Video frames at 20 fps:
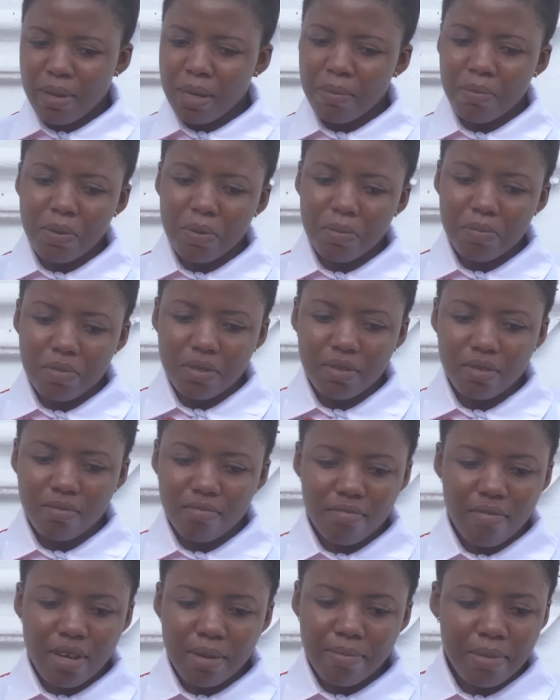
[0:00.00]
my mommy.
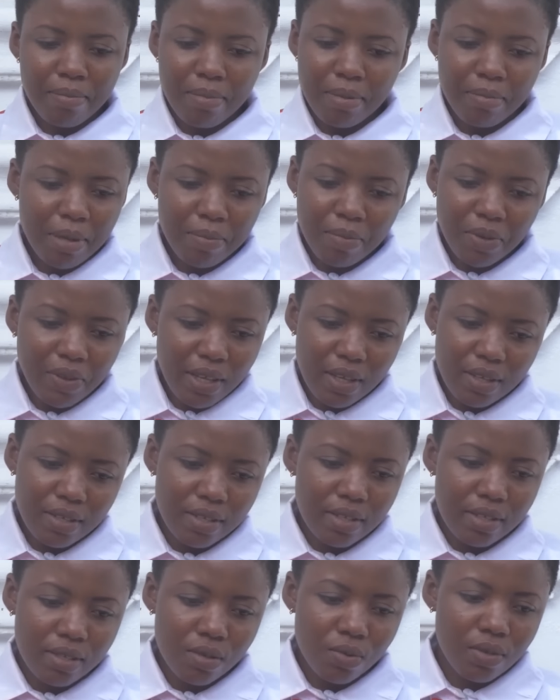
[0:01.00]
My mother
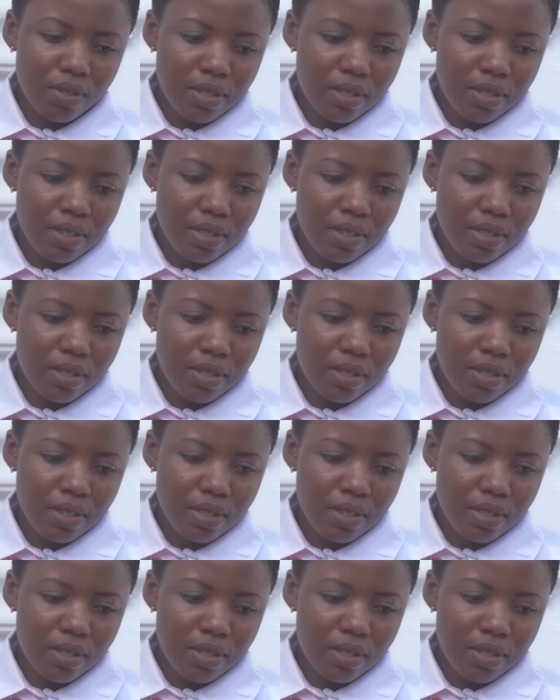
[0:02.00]
is so